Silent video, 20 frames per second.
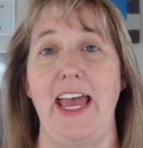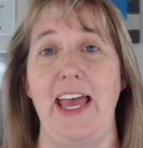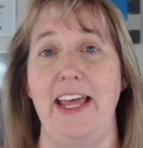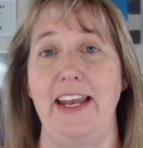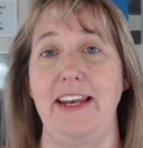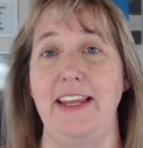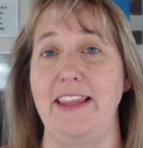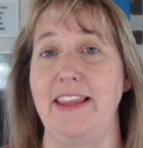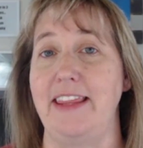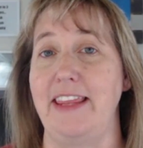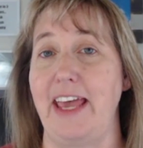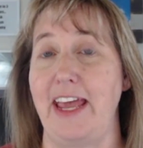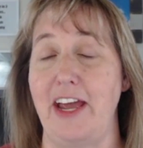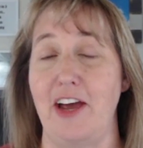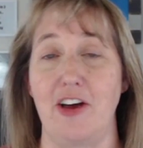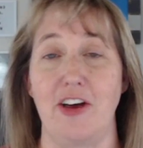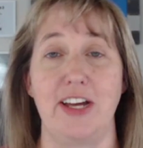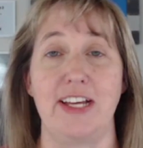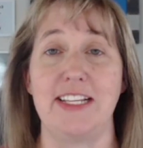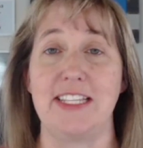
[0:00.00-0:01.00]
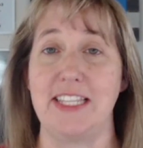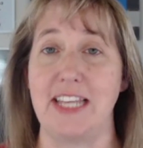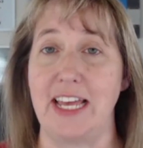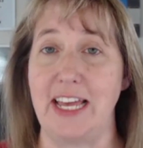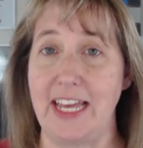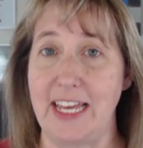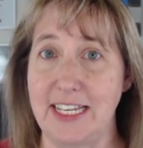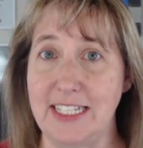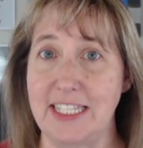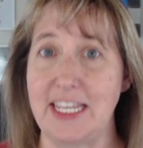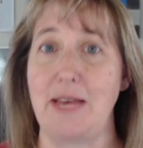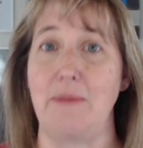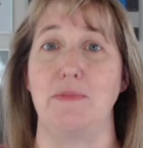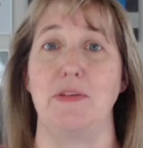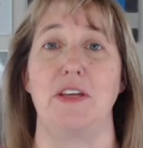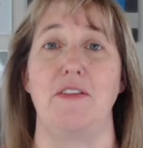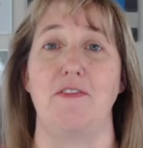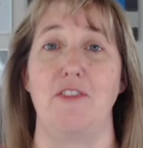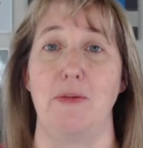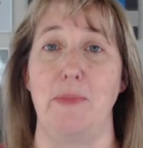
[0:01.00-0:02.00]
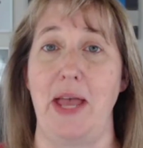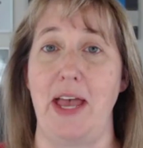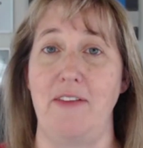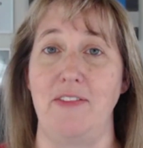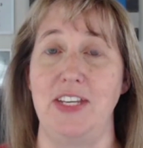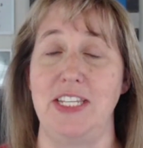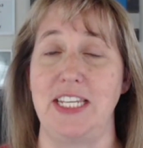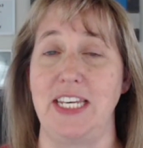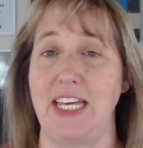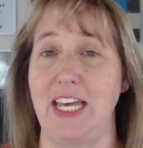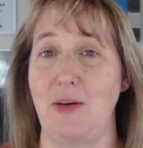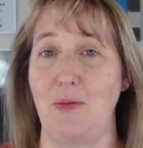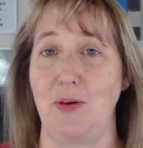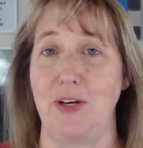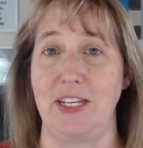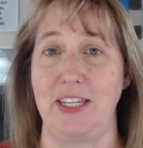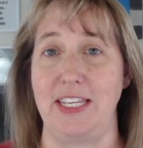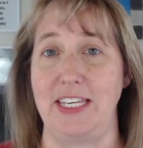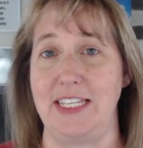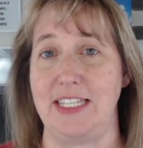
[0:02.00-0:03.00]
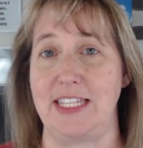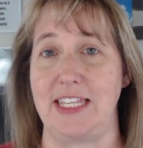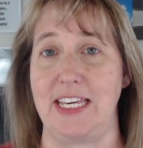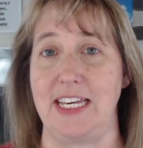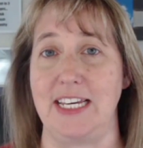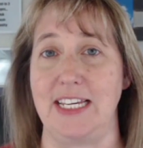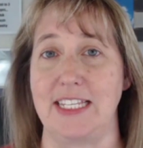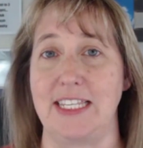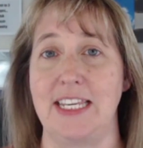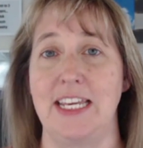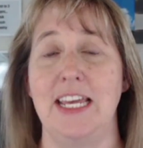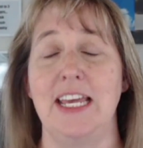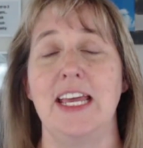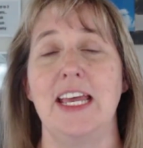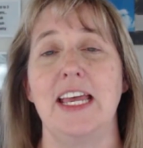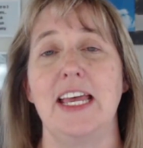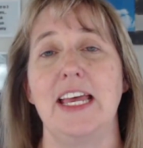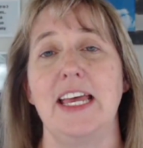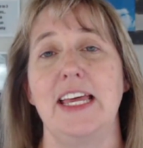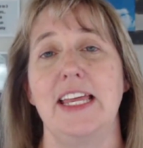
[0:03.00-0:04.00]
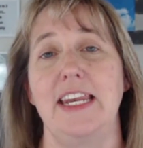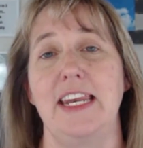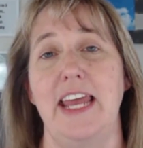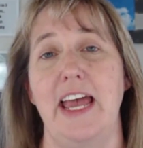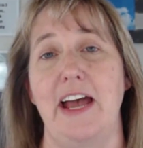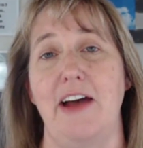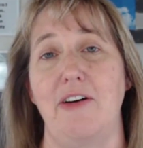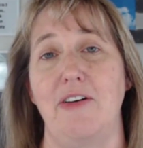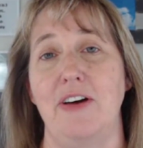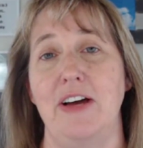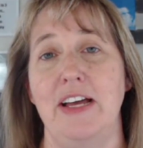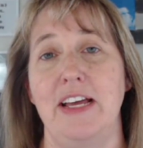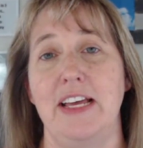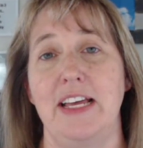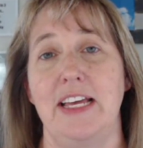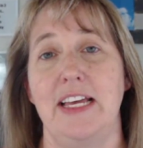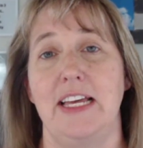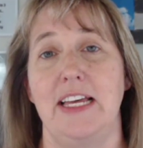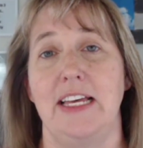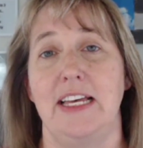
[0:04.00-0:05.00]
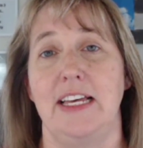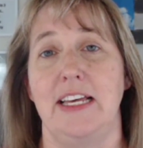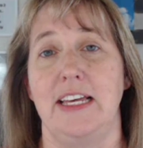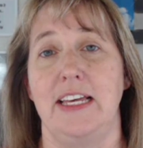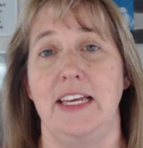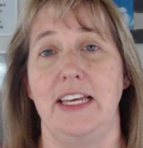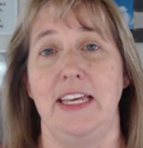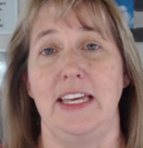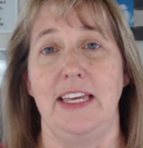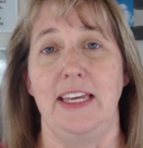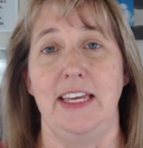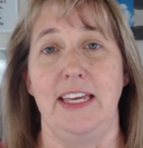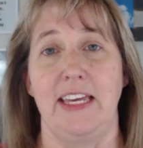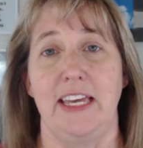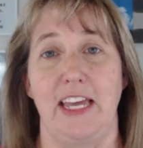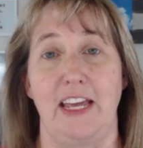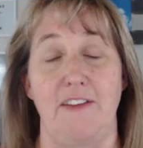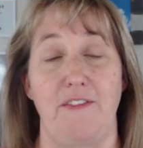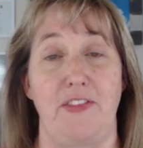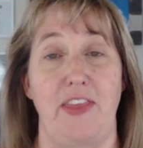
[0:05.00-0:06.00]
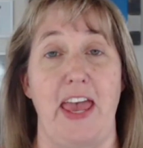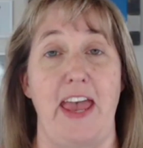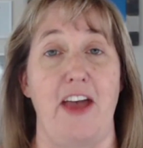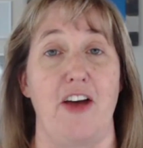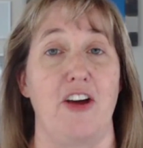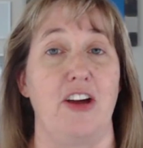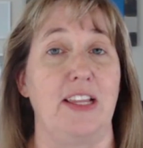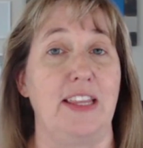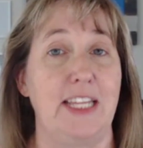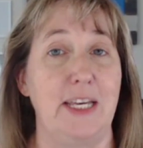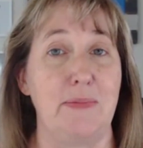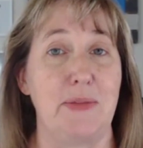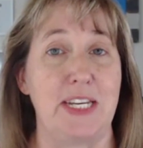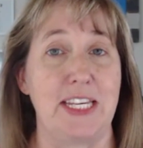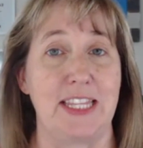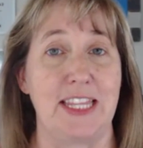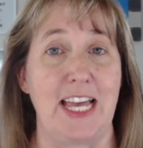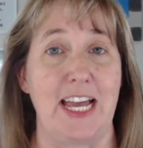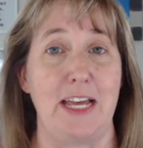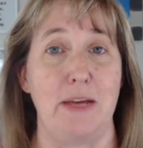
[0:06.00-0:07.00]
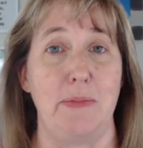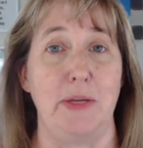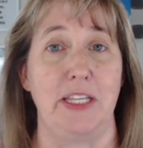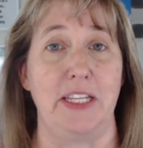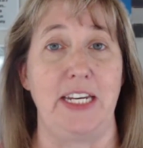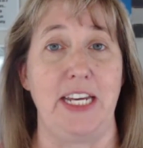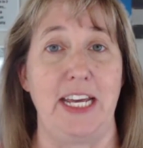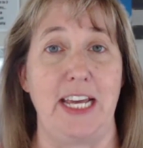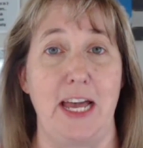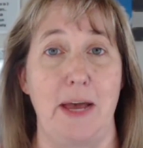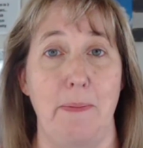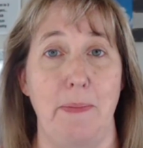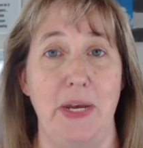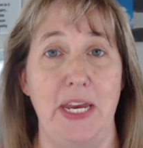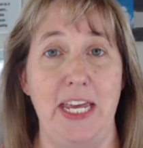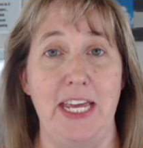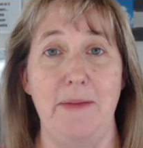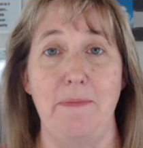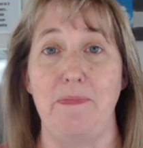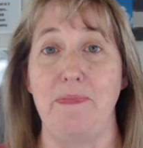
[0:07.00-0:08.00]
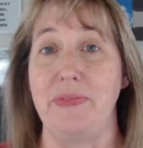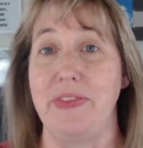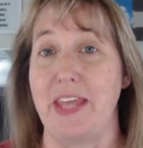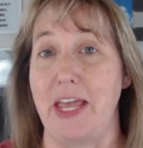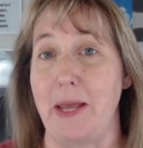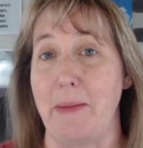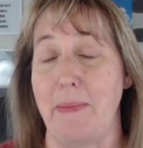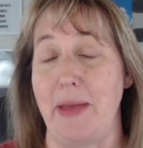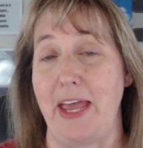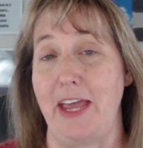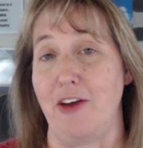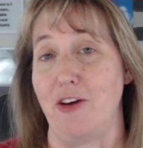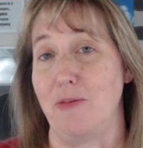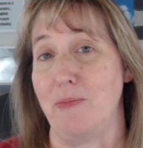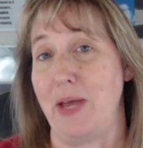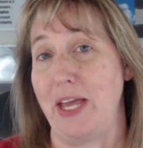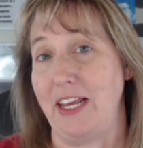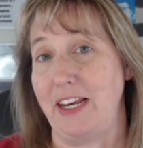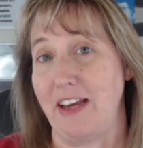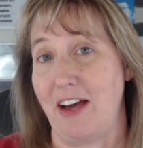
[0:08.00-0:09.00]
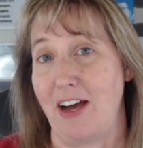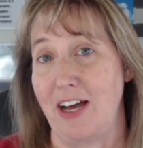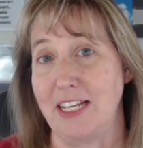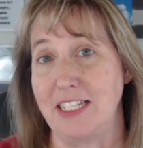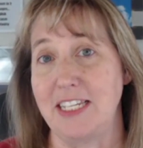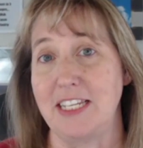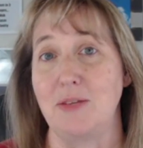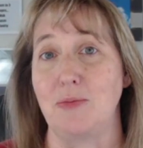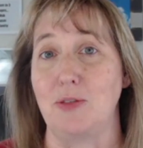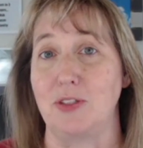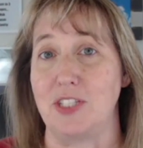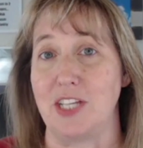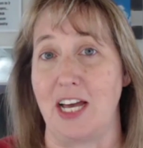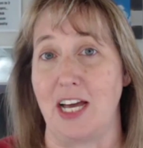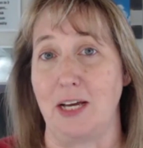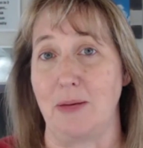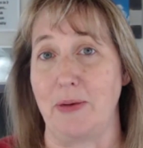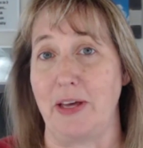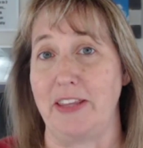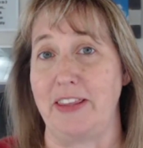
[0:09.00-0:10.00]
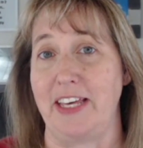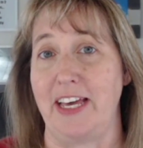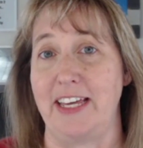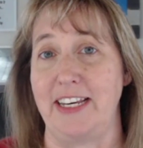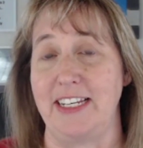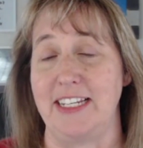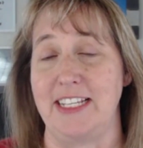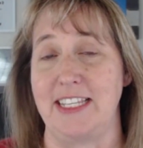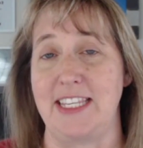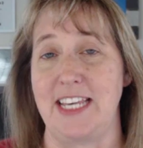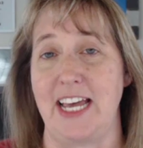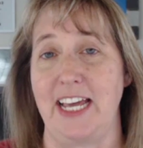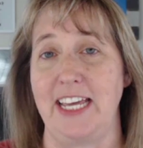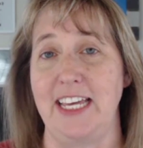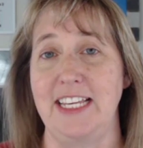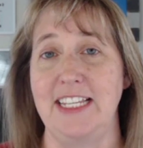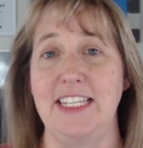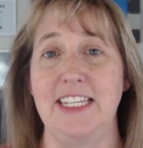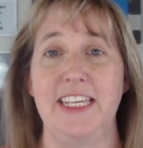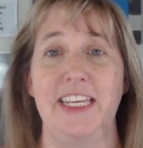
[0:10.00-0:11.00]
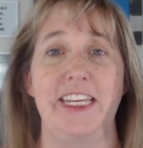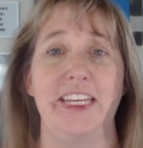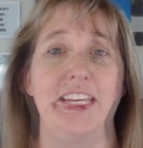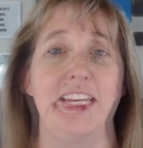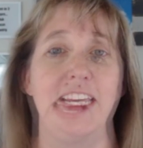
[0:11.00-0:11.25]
and they are exempt from having to get one of these things. Now, if they are a limited liability company, they may or may not. We'll talk about that in a second.